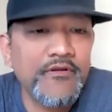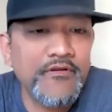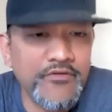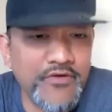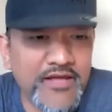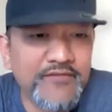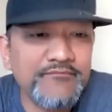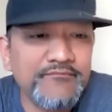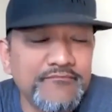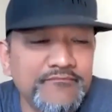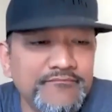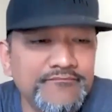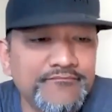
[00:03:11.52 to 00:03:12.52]
You ate?
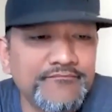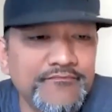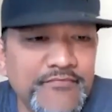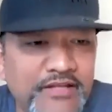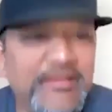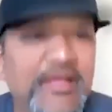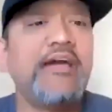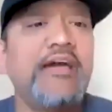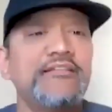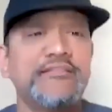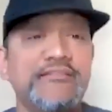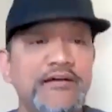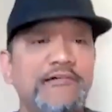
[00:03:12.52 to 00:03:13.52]
Like, that kind
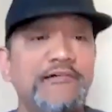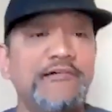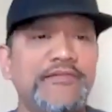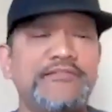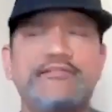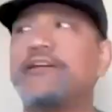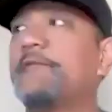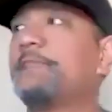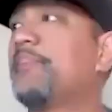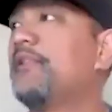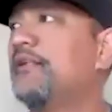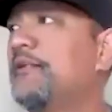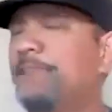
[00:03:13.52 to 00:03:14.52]
of stuff. It's like,
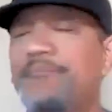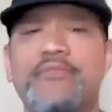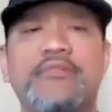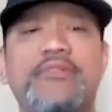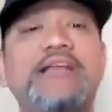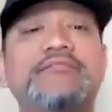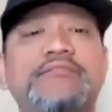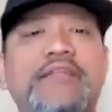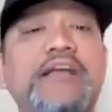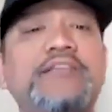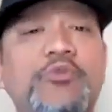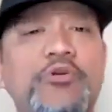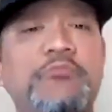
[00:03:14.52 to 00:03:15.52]

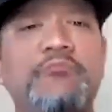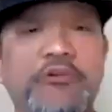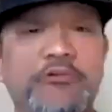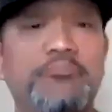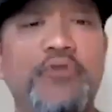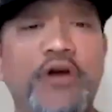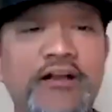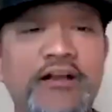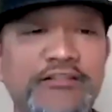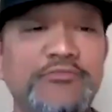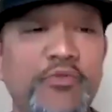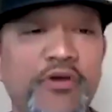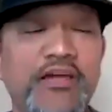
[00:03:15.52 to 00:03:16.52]
that's one
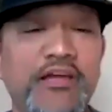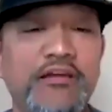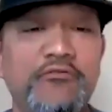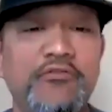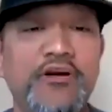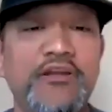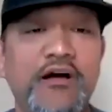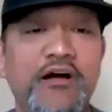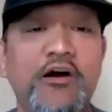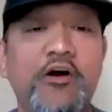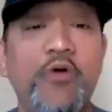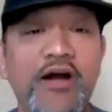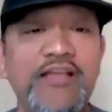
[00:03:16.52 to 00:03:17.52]
Brada's way, one
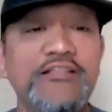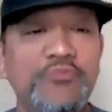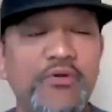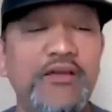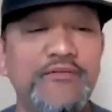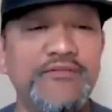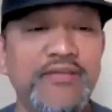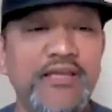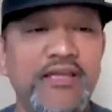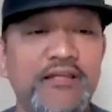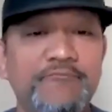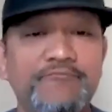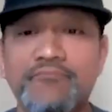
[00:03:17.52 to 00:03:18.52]
Hawaiian's way of
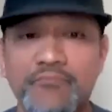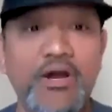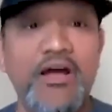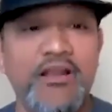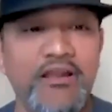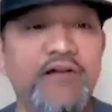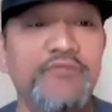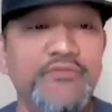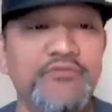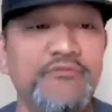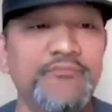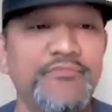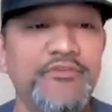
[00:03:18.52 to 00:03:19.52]
saying, bro, I love
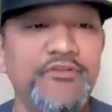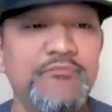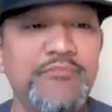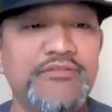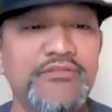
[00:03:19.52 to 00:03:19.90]
you. You know what I mean?